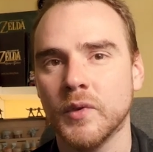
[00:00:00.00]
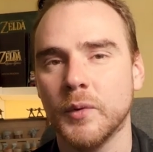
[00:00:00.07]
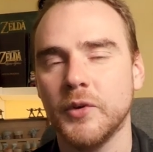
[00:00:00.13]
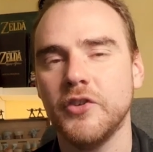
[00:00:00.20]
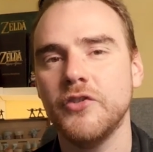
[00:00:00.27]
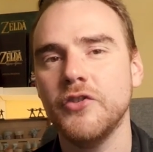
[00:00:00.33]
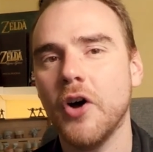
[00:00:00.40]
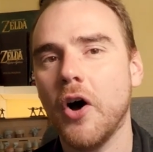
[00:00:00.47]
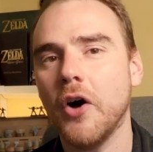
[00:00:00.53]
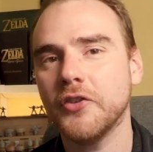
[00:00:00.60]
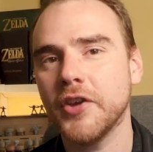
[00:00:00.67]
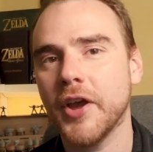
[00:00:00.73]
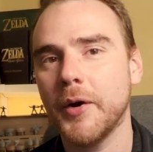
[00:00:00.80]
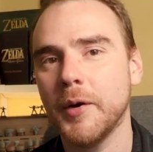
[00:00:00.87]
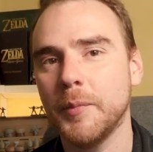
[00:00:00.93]
Which is not
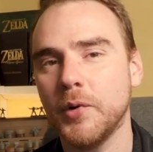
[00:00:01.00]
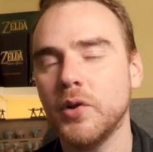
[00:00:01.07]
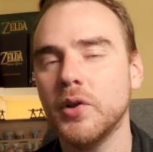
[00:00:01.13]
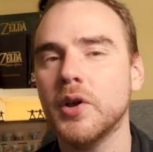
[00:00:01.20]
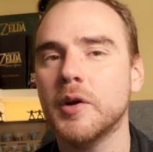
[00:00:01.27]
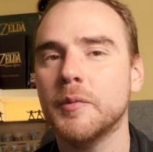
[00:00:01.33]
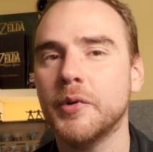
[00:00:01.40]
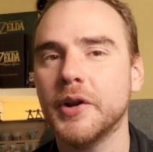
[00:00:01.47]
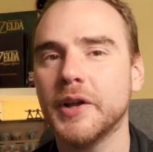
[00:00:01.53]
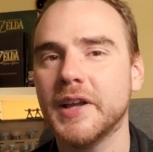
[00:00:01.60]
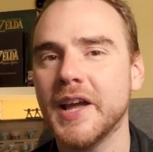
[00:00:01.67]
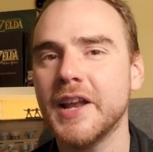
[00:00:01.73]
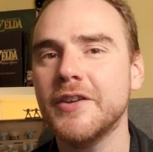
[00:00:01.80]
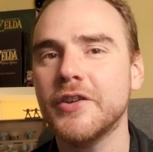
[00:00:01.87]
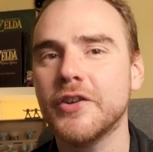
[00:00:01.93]
terrible, but
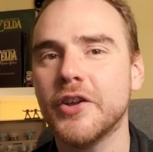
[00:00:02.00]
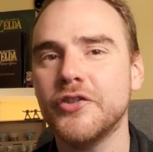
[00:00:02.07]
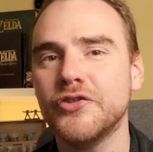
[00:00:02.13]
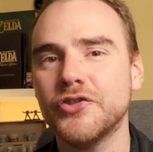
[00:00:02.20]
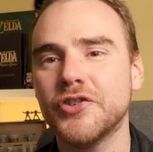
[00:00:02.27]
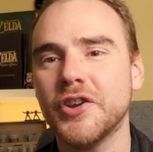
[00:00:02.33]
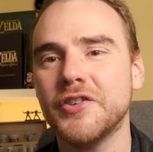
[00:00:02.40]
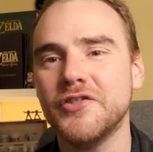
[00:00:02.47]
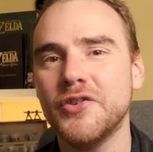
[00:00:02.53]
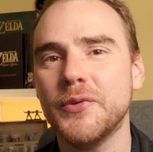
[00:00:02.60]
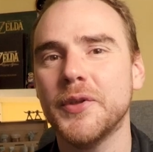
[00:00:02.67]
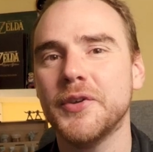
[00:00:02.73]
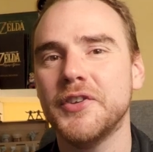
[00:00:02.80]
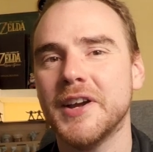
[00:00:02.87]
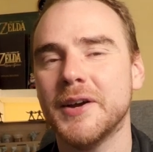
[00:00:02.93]
again, just
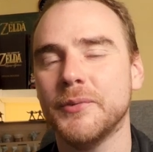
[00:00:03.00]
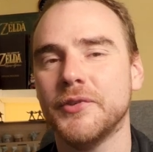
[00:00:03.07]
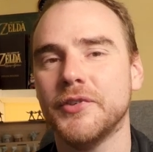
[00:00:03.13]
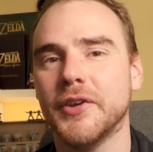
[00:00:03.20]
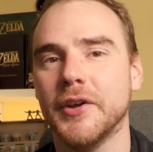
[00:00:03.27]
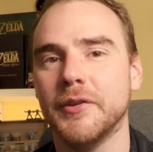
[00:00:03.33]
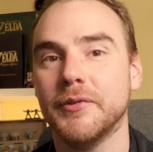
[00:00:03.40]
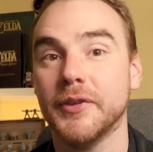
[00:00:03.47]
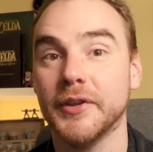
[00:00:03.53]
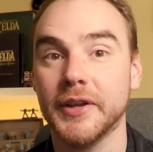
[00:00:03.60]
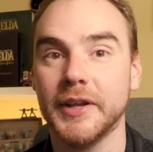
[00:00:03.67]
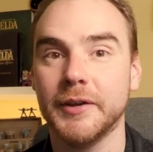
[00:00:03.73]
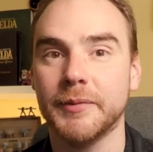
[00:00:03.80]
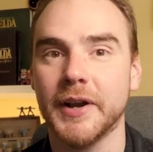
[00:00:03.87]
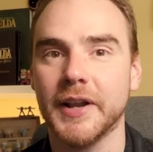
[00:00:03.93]
another downside for
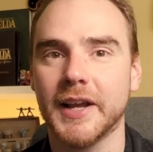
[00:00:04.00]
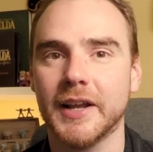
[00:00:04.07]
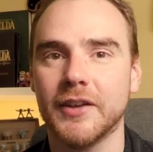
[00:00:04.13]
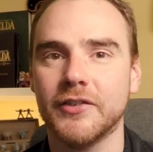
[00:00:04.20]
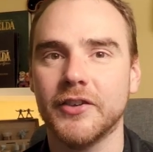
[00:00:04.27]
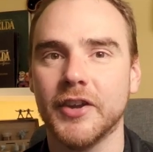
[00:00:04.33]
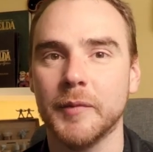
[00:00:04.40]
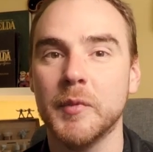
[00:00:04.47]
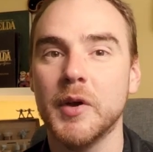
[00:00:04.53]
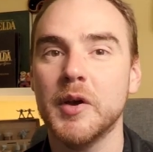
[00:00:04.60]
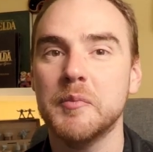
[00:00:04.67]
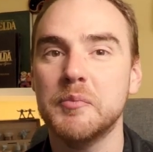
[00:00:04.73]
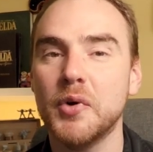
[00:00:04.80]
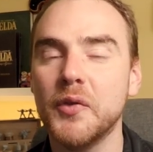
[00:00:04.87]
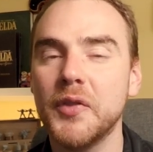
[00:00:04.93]
the Renegades team.
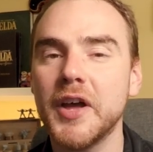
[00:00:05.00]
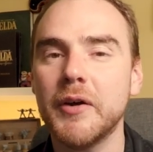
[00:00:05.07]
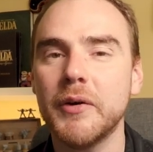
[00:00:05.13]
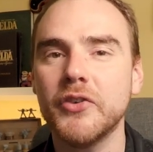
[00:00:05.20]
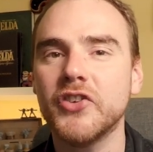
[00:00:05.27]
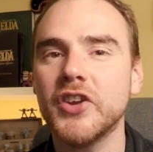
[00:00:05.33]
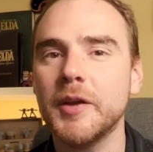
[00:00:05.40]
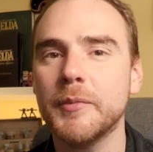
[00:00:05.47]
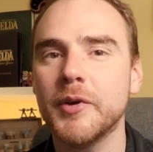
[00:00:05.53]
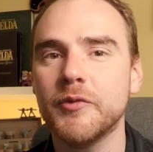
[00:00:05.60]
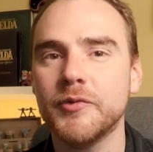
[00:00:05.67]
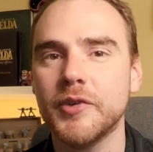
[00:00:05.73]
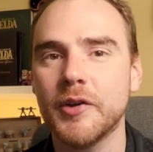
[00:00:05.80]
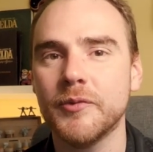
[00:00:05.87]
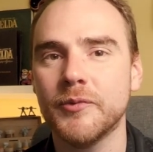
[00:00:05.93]
But they are a team
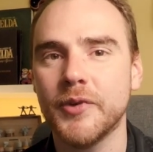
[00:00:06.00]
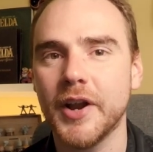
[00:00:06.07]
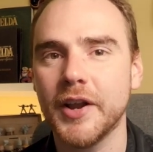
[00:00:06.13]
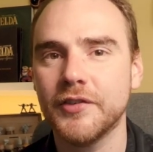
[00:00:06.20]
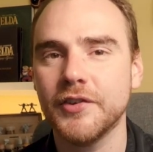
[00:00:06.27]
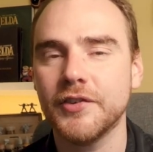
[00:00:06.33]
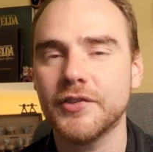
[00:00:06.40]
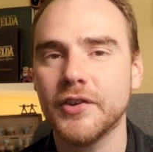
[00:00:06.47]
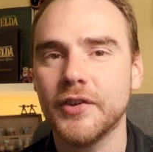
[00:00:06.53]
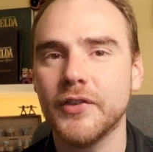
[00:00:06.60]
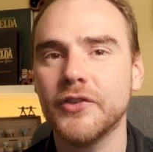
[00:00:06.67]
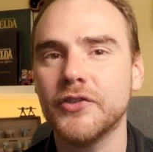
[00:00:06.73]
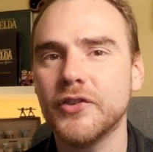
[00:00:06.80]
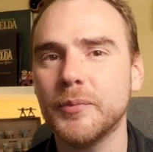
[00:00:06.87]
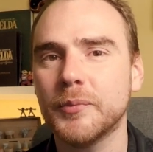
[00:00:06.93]
of different races, so
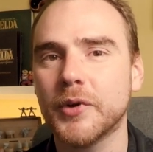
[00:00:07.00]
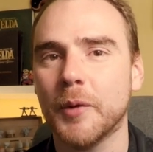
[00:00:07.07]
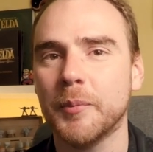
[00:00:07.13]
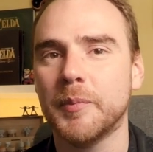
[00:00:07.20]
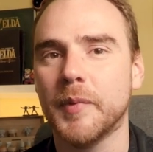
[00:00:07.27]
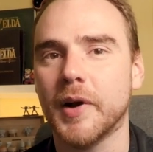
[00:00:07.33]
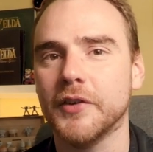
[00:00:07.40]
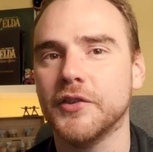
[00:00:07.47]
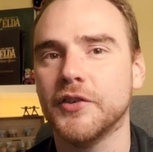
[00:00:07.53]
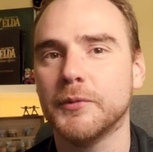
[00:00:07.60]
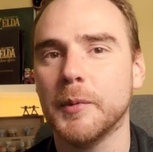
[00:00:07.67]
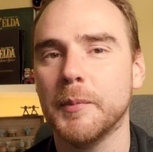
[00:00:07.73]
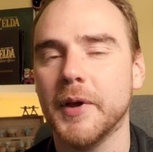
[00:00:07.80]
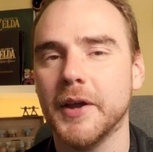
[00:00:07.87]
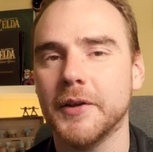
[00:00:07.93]
there's some compromises to
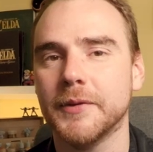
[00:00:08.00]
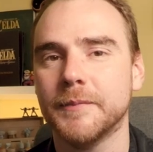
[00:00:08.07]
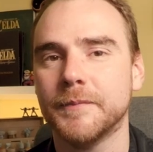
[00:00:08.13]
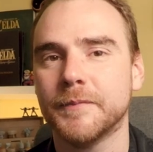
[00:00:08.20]
be made.